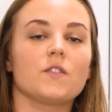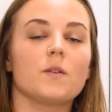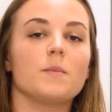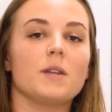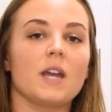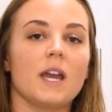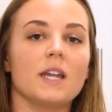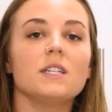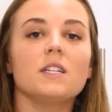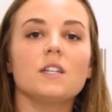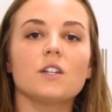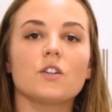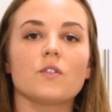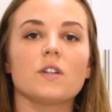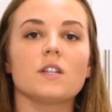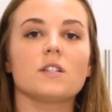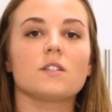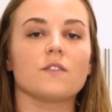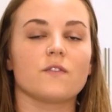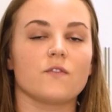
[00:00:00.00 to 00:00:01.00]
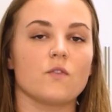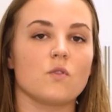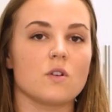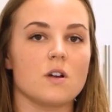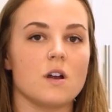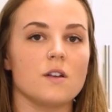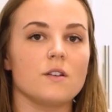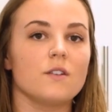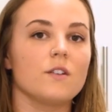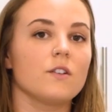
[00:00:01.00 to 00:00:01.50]
from 90 degrees to
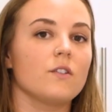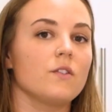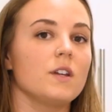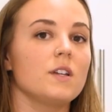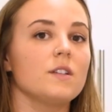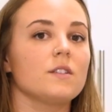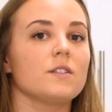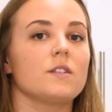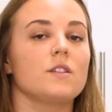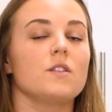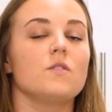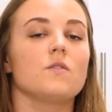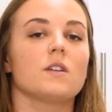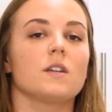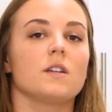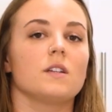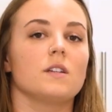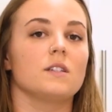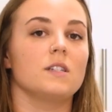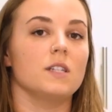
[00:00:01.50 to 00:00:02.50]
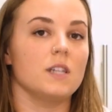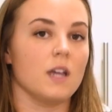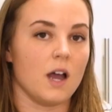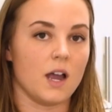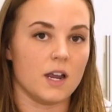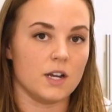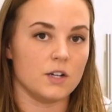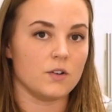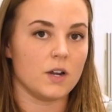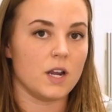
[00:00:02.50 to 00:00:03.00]
400 degrees, so you can
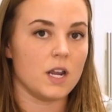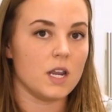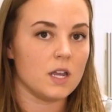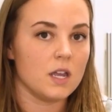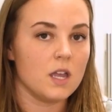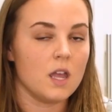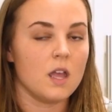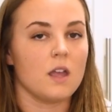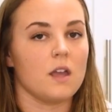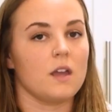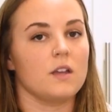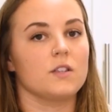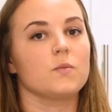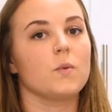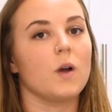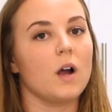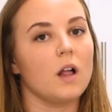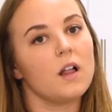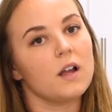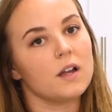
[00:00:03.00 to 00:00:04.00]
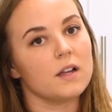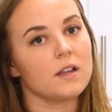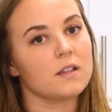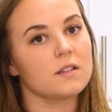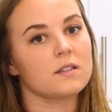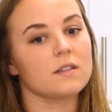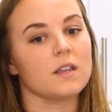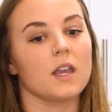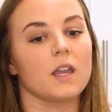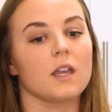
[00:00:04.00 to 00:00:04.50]
dehydrate as well
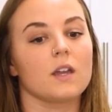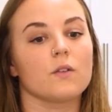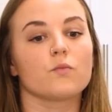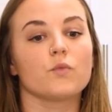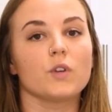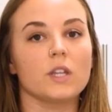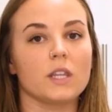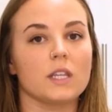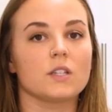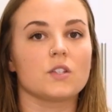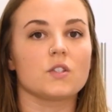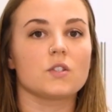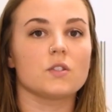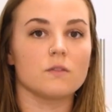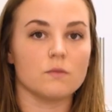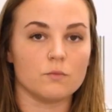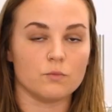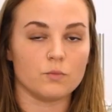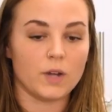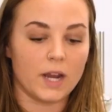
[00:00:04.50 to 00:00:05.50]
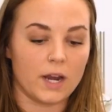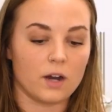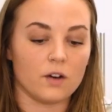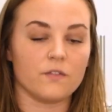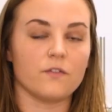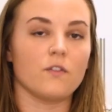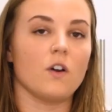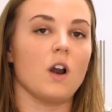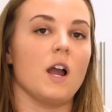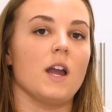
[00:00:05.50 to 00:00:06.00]
as like really air
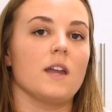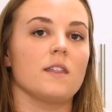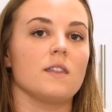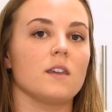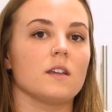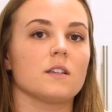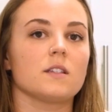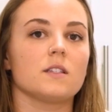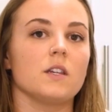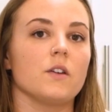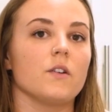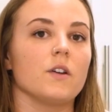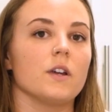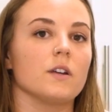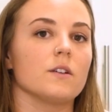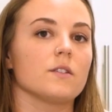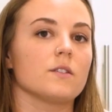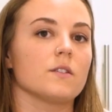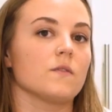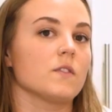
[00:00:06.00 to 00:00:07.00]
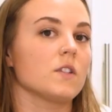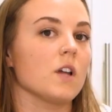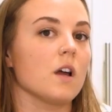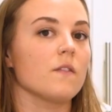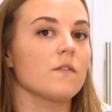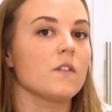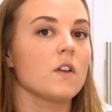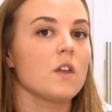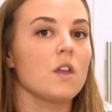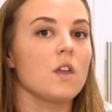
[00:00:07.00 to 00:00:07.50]
fry the exteriors of
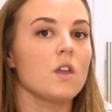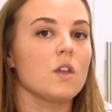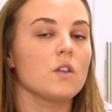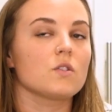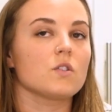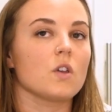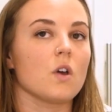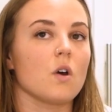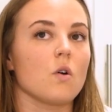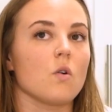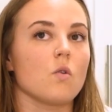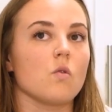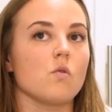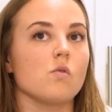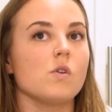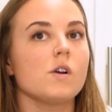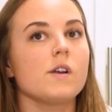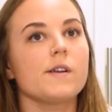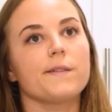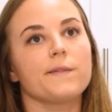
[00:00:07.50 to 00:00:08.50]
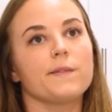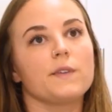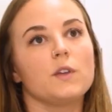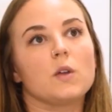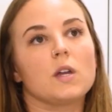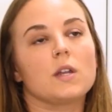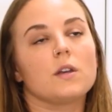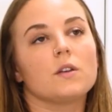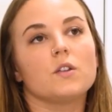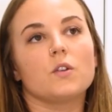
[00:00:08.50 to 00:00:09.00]
stuff. So you
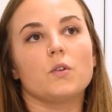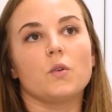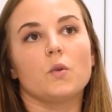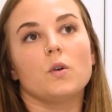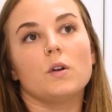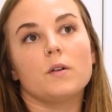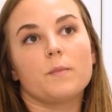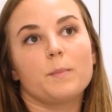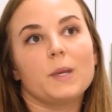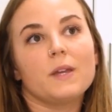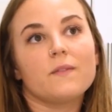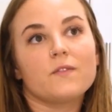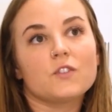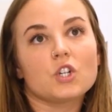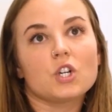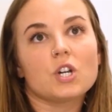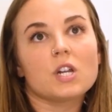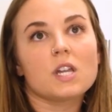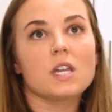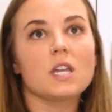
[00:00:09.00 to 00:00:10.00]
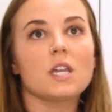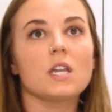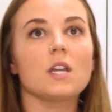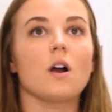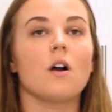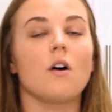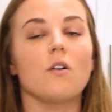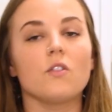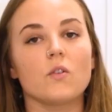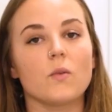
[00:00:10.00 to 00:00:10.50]
can do beef jerky
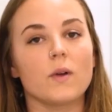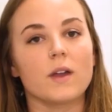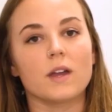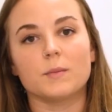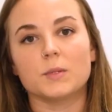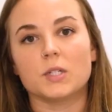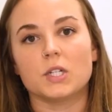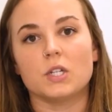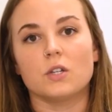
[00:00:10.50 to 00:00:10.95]
all the way up